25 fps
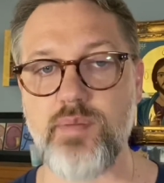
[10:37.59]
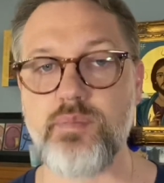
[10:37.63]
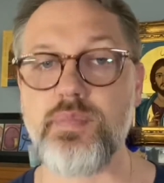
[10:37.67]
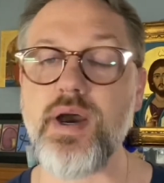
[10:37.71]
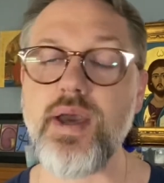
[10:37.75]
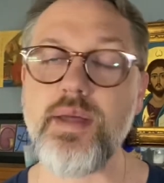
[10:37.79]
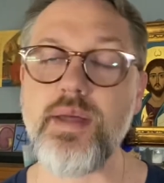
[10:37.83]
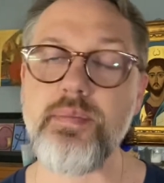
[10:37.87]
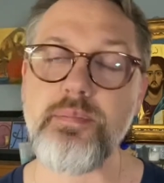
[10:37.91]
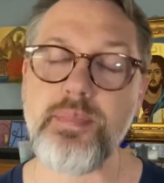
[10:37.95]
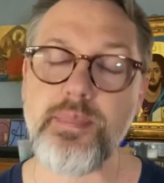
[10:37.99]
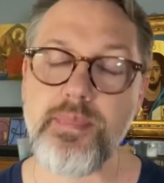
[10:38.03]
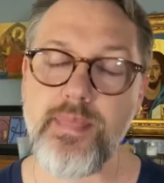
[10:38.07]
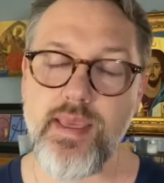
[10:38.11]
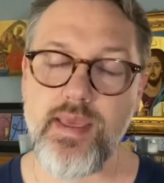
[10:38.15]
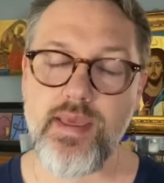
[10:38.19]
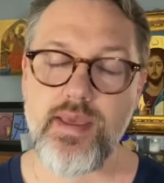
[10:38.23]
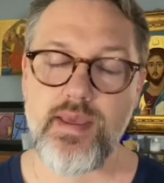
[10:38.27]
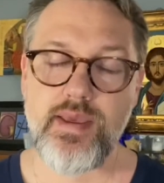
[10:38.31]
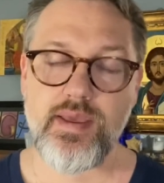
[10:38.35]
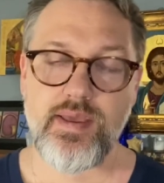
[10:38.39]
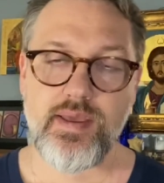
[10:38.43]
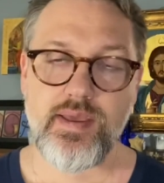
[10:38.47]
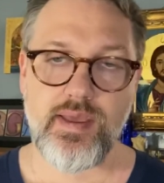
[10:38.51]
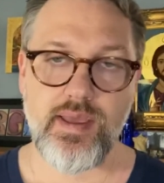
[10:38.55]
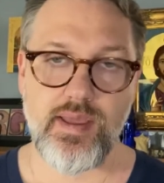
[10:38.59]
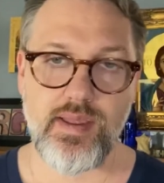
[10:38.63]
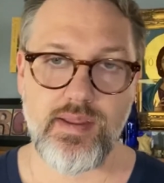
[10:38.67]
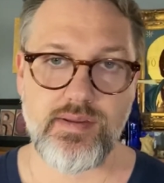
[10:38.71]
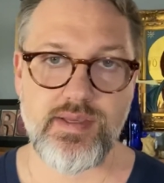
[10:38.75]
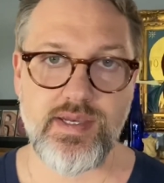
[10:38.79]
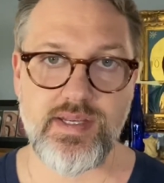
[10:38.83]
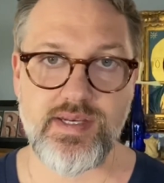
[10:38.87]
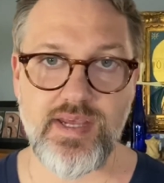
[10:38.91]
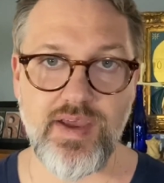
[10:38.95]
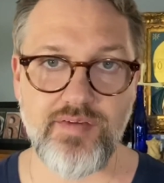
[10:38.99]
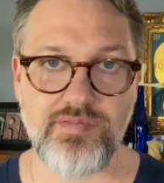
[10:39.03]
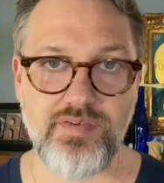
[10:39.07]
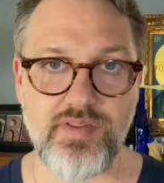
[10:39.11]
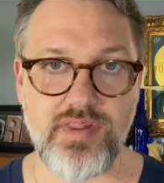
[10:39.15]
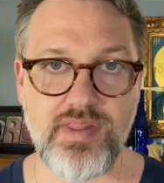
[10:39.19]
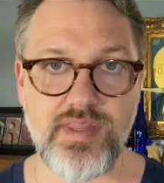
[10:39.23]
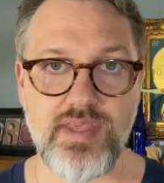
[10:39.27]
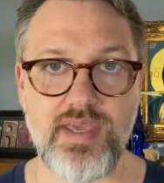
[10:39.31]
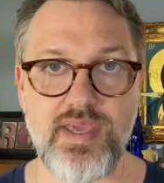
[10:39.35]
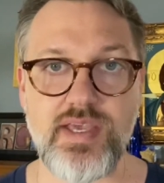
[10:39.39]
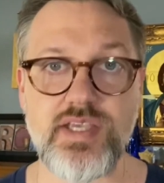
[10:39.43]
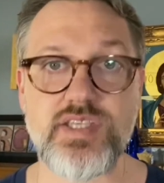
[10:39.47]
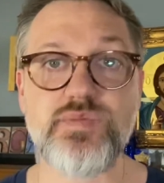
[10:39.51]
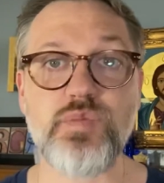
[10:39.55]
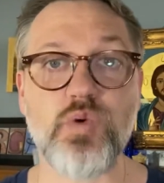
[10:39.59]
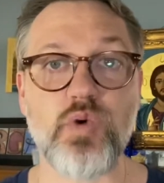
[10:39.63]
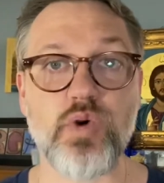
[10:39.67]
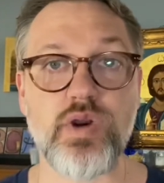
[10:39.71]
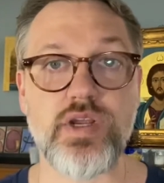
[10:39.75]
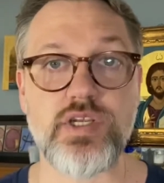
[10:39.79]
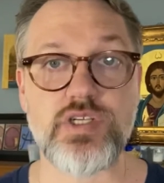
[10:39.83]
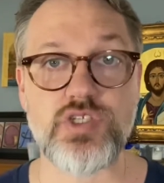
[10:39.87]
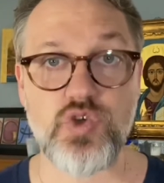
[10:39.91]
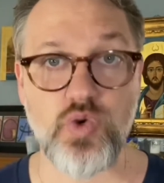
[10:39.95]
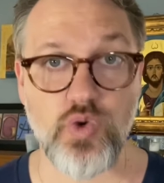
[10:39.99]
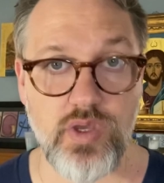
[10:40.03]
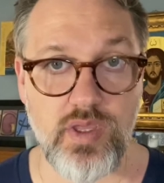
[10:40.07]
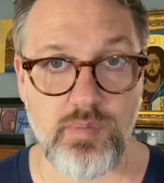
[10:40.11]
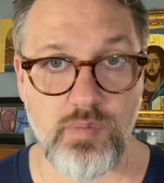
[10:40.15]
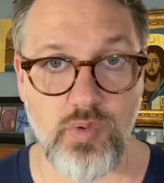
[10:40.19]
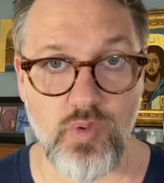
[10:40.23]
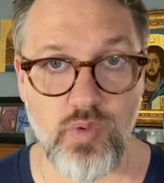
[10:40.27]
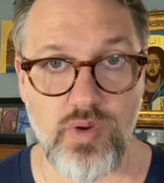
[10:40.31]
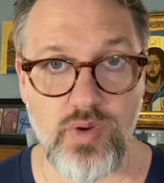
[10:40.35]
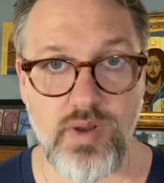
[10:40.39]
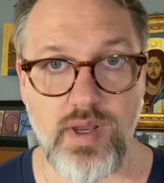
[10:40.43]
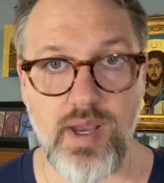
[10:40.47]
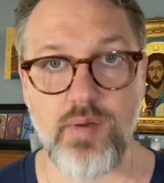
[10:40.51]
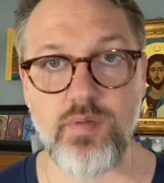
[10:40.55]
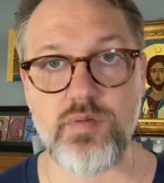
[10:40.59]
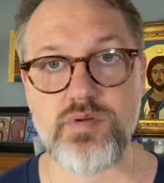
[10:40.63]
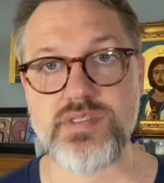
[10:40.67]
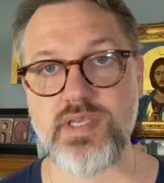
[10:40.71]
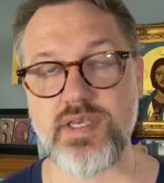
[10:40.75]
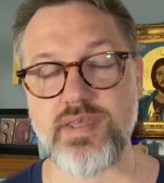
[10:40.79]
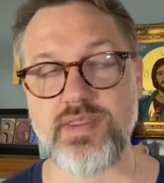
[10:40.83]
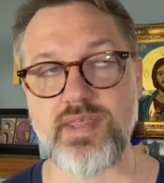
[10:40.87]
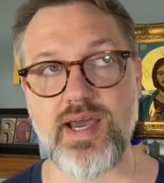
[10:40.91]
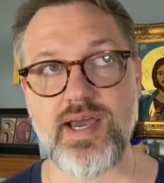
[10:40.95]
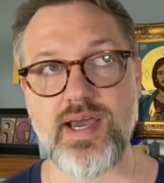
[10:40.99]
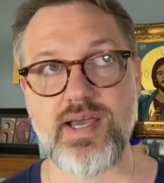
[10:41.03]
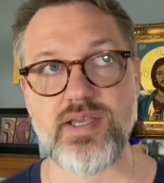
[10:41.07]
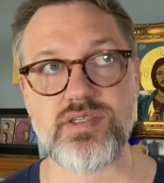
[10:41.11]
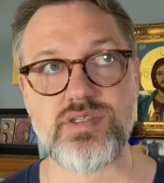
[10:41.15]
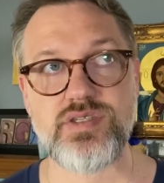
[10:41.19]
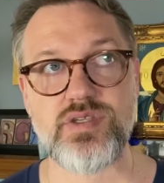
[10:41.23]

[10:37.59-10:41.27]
But it definitely is more enjoyable, I will say that.